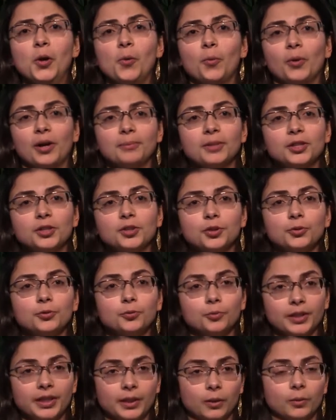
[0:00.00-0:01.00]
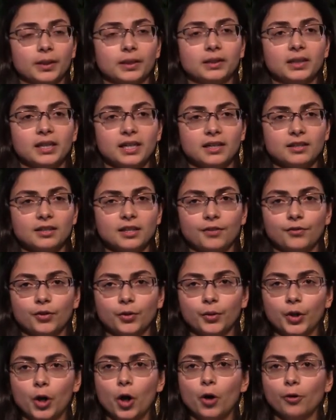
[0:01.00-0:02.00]
what I'm going to do really quickly is give you
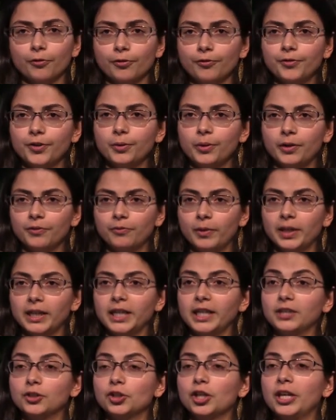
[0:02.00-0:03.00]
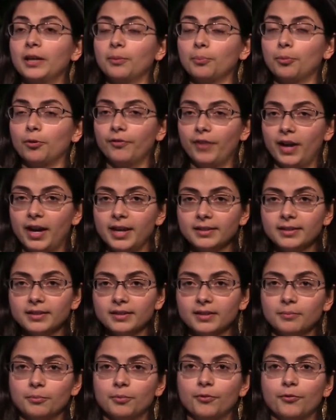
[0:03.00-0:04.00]
an overview of what each kit
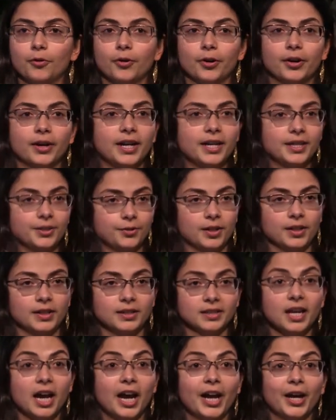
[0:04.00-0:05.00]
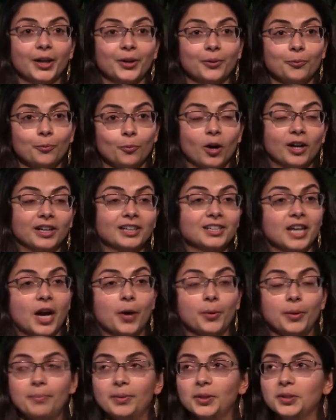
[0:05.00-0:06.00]
provides before Israel and Ty walk into how
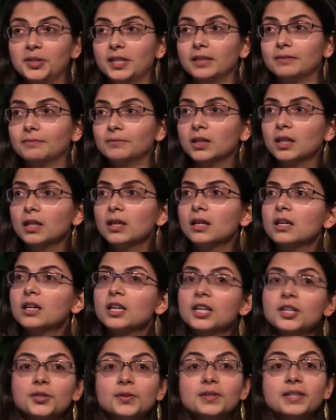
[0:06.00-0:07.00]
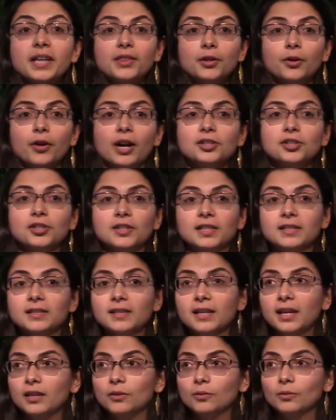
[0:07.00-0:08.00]
we built it. So inside the Crashlytics
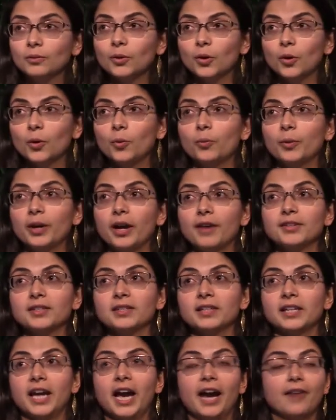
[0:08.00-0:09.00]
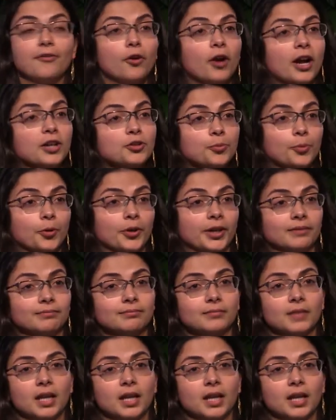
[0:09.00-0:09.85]
kit, we obviously have crash reporting.